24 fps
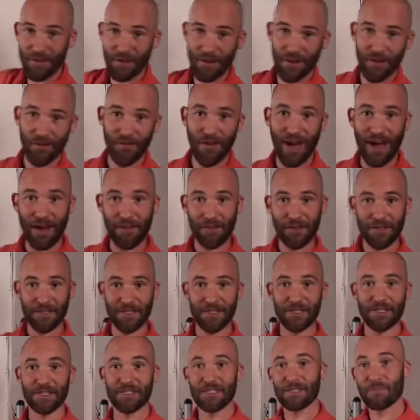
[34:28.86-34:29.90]

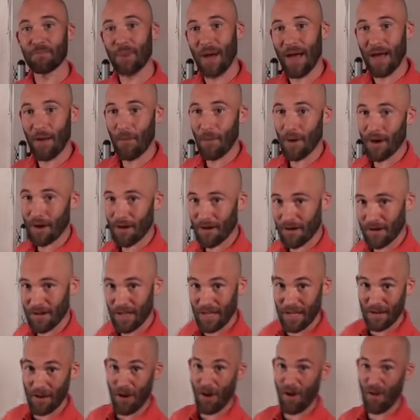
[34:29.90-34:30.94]
viruses and spyware
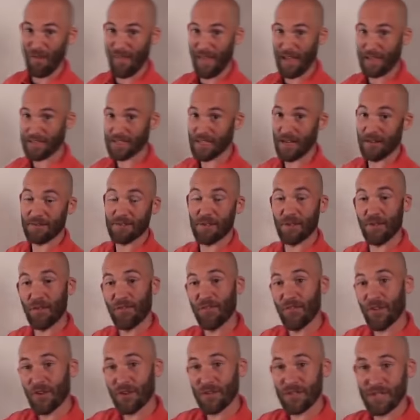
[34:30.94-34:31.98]
and all of that stuff. So the
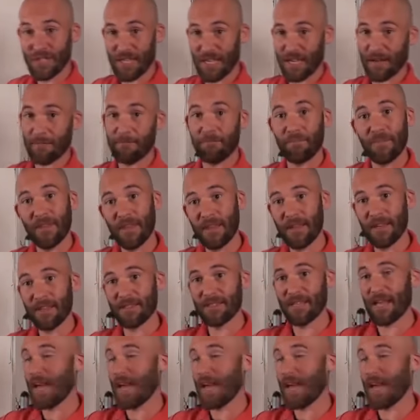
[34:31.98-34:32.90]
first thing that needs